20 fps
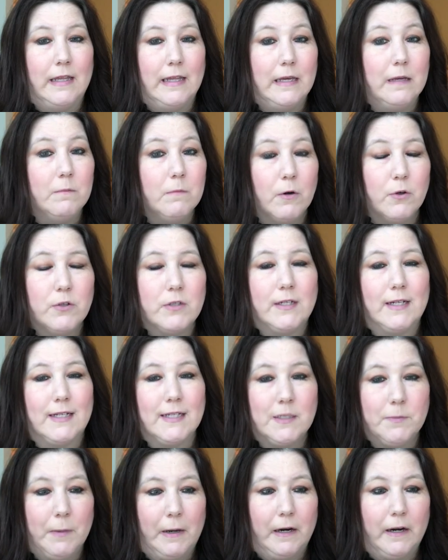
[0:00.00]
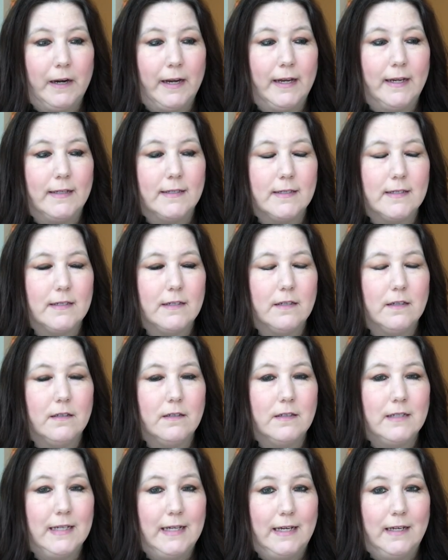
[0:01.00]
the most experienced
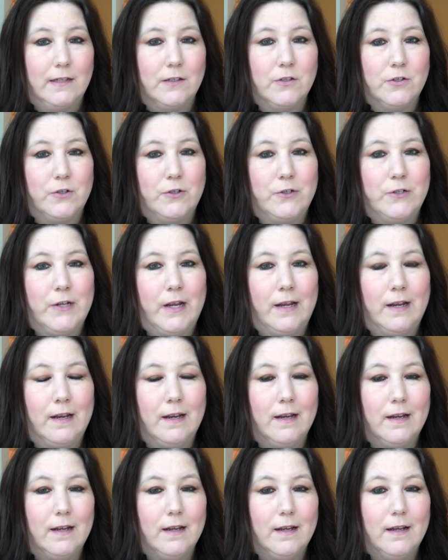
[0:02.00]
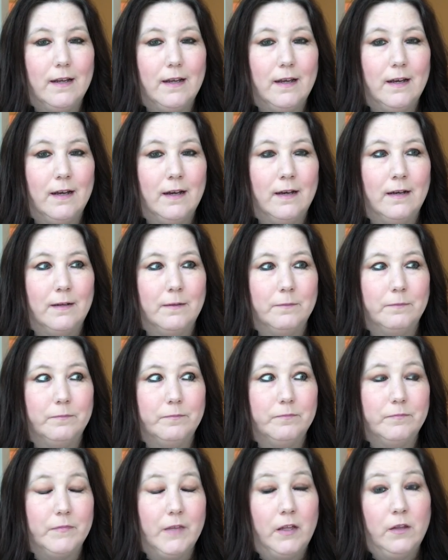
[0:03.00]
TN surgeon
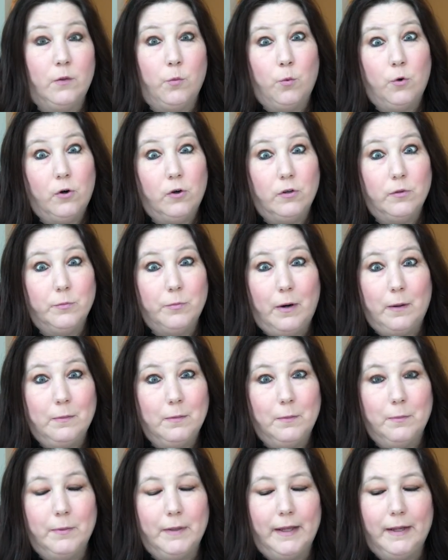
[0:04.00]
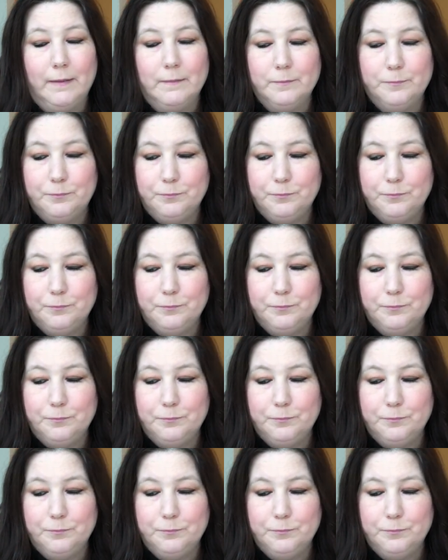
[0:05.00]
in the world, probably.